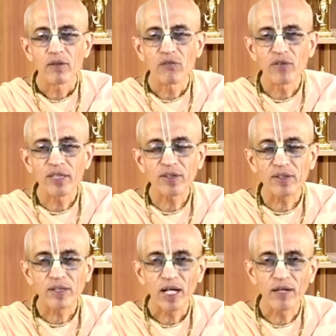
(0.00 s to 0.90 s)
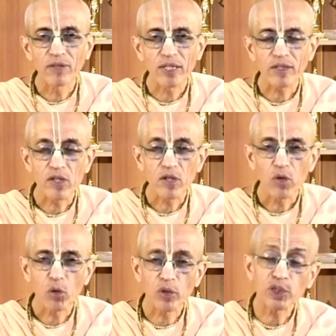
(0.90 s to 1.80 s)
with our
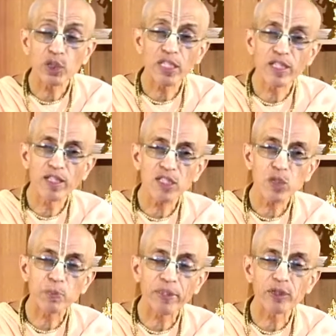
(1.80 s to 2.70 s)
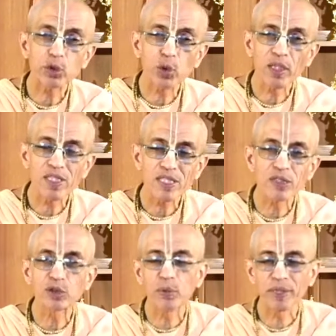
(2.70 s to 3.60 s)
original spiritual
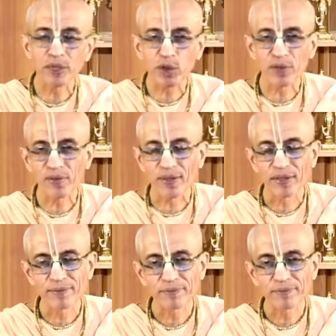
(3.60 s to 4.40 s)
situation.